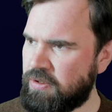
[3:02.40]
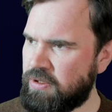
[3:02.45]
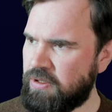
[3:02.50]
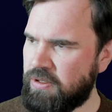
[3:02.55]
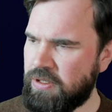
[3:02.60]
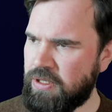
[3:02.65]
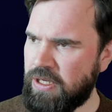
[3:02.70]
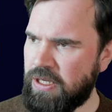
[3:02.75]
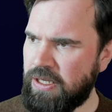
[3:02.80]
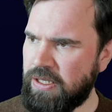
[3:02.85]

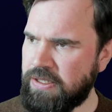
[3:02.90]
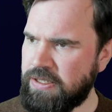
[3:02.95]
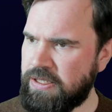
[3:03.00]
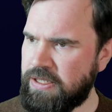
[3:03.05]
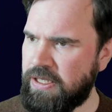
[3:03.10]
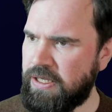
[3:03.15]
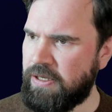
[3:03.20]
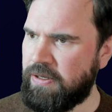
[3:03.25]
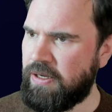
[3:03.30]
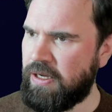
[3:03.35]
yeah, let's
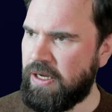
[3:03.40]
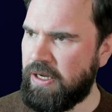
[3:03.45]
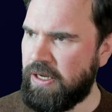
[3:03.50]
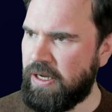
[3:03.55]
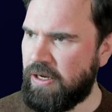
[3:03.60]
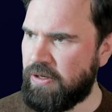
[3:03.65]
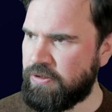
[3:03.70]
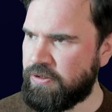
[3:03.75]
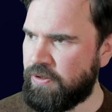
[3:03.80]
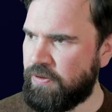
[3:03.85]
see.
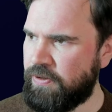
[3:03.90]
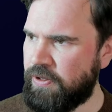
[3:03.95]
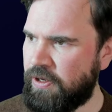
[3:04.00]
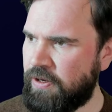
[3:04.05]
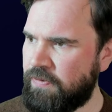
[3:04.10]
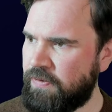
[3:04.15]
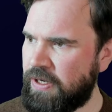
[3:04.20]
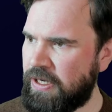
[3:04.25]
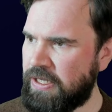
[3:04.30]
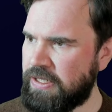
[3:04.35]
Yeah, so the
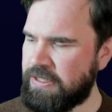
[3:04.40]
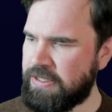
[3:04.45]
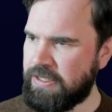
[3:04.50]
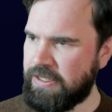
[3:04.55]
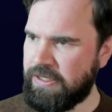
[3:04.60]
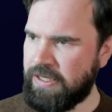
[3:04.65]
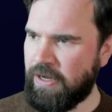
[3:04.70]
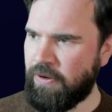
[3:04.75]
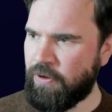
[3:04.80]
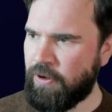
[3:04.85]
Unreal is
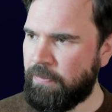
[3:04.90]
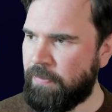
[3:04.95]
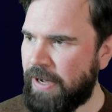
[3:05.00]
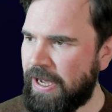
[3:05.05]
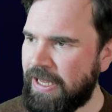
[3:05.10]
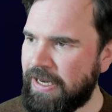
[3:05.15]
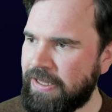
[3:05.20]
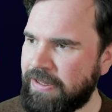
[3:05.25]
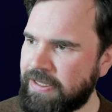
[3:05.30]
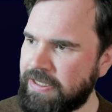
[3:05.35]
now
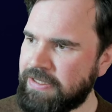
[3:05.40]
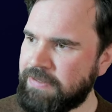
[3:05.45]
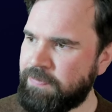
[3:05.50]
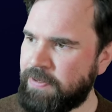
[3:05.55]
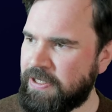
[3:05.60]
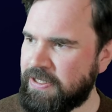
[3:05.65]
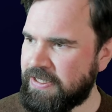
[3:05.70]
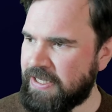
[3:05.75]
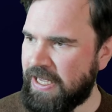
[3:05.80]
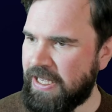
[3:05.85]
compiling this
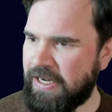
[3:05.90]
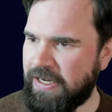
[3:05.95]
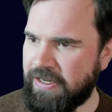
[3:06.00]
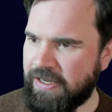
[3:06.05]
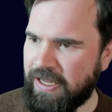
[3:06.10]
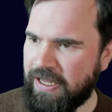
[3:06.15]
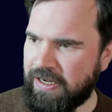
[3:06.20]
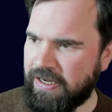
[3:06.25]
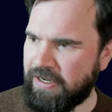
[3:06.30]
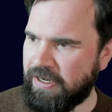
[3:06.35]
because I
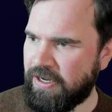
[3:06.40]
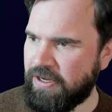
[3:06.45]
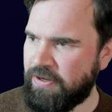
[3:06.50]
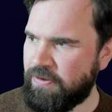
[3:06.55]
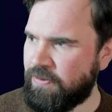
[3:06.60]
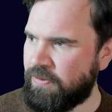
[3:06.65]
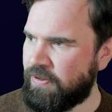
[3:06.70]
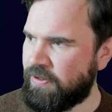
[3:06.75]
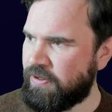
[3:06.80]
added a new